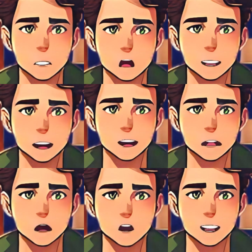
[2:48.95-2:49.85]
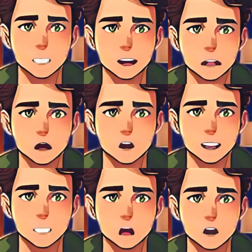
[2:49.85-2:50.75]
Partner up with crypto
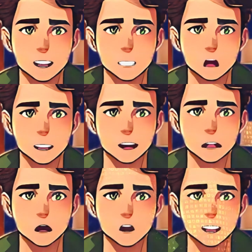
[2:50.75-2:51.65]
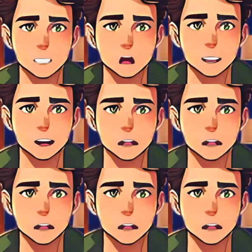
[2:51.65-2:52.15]
influencers to promote your business.